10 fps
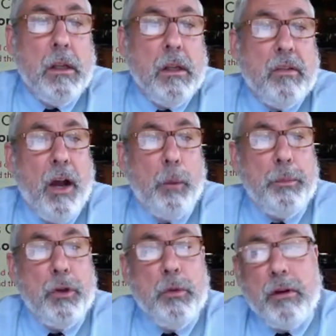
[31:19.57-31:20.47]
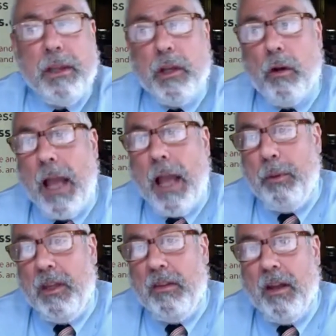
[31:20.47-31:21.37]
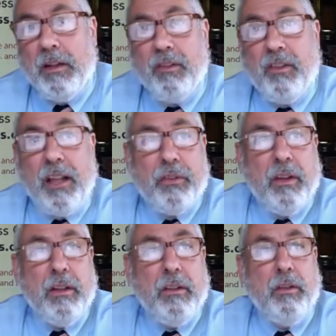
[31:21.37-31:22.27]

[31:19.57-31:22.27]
to help you bring your IP there, to test it,